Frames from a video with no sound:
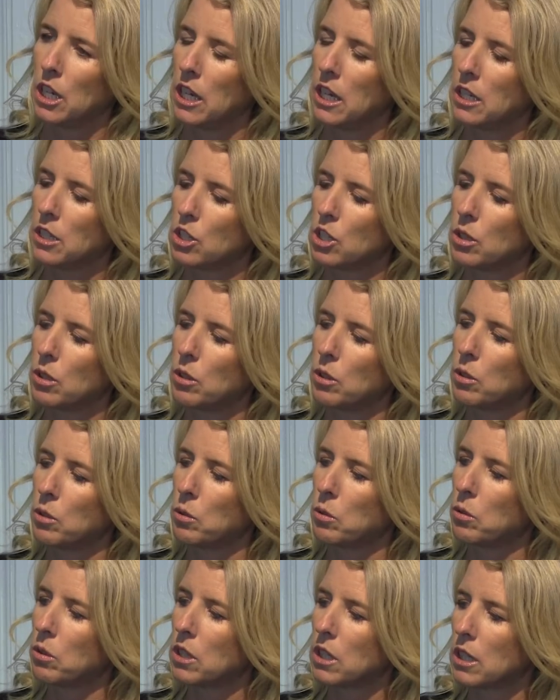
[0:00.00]

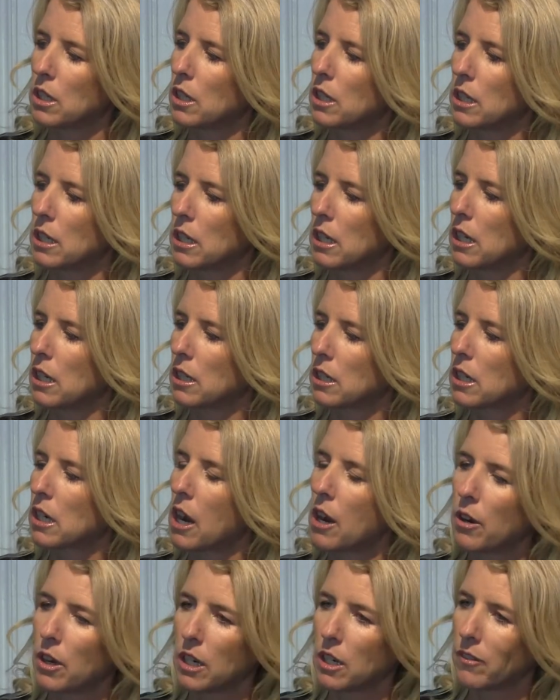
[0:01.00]
into the uh,
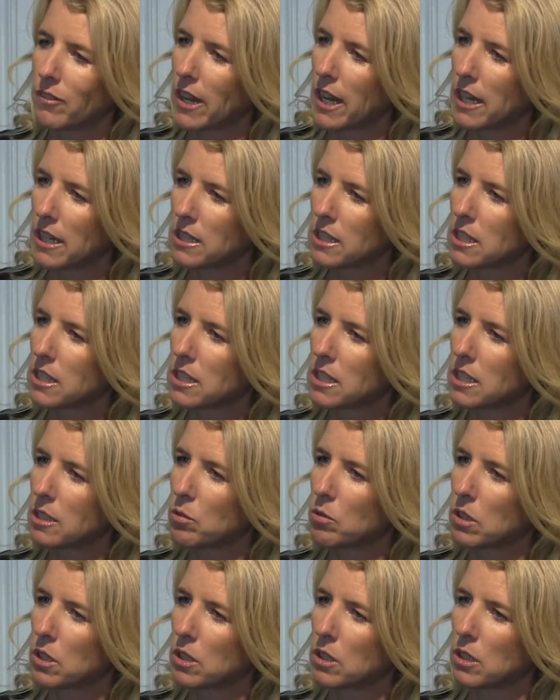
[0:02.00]
current events
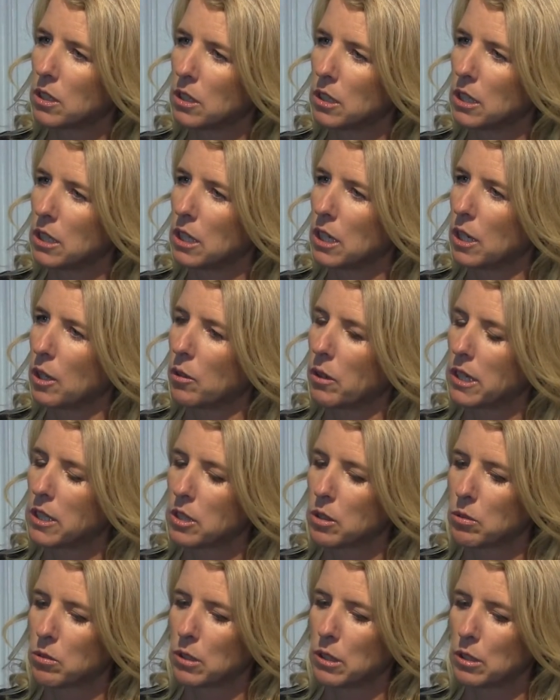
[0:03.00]
where you know
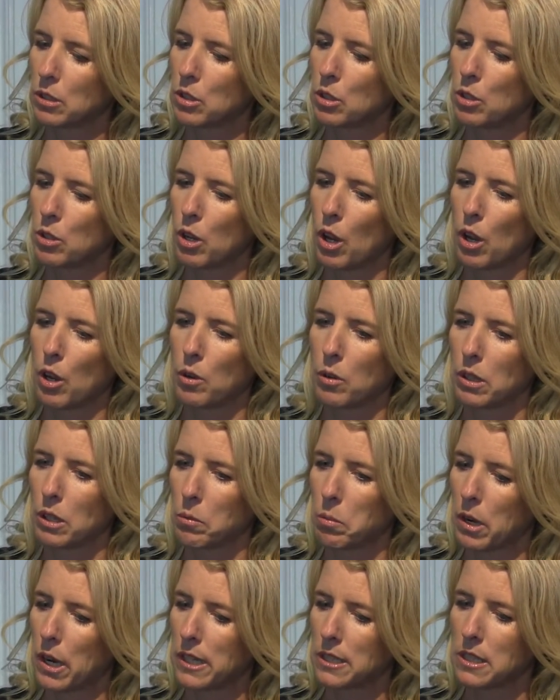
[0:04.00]
as, as you know in the
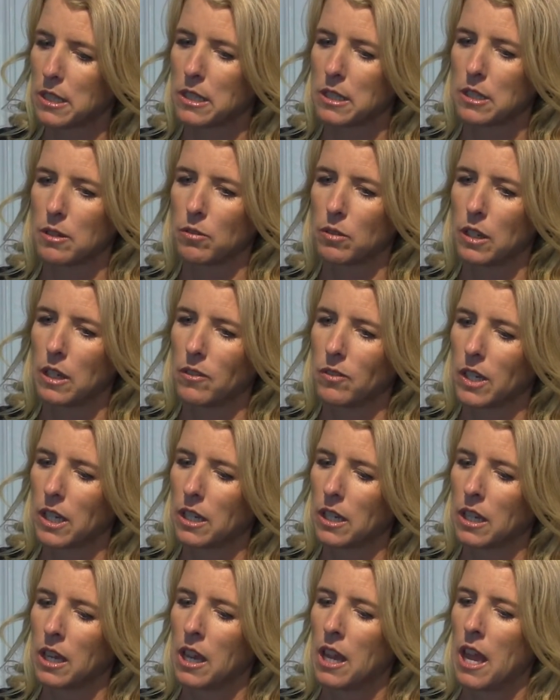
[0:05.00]
process of
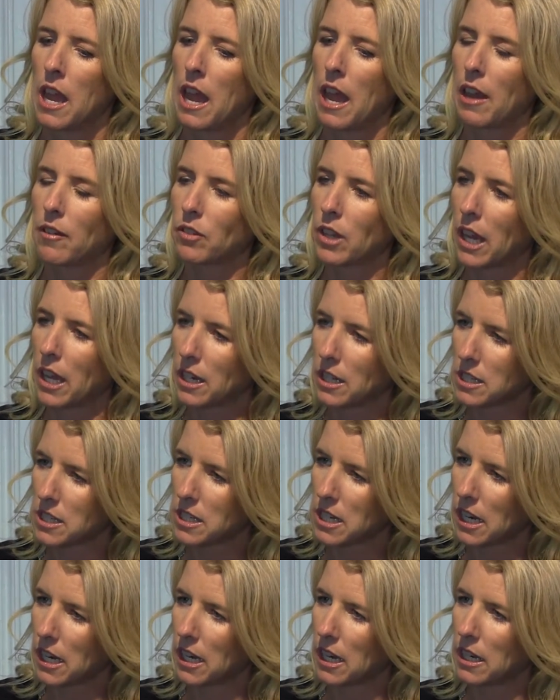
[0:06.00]
leaving
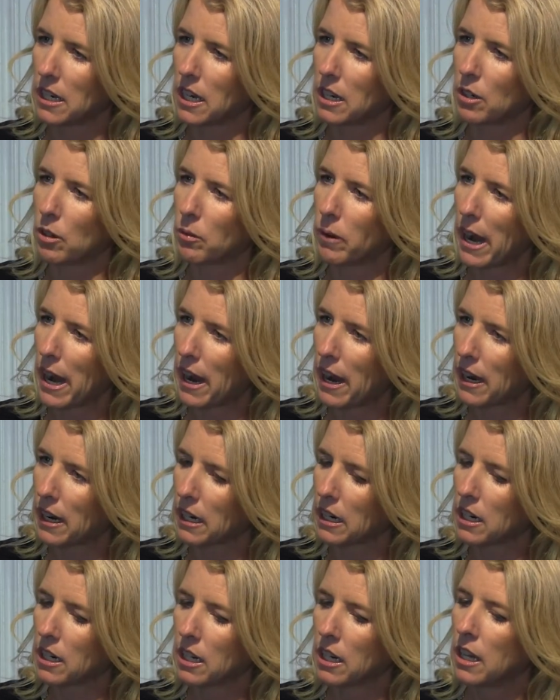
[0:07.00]
Afghanistan and
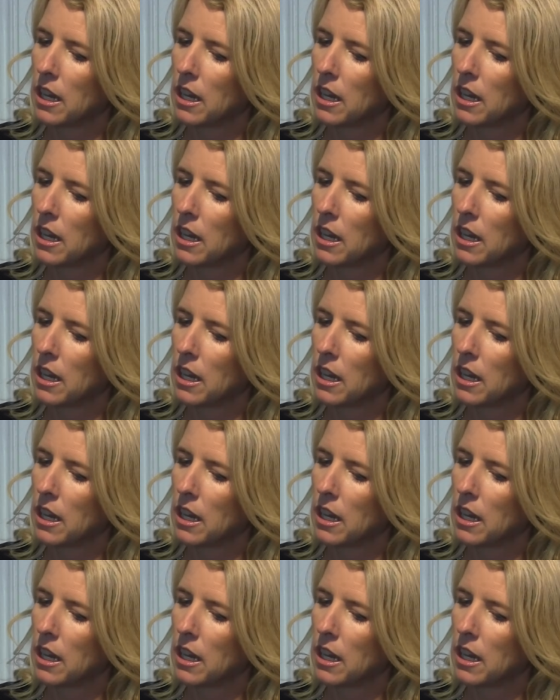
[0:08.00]
Iraq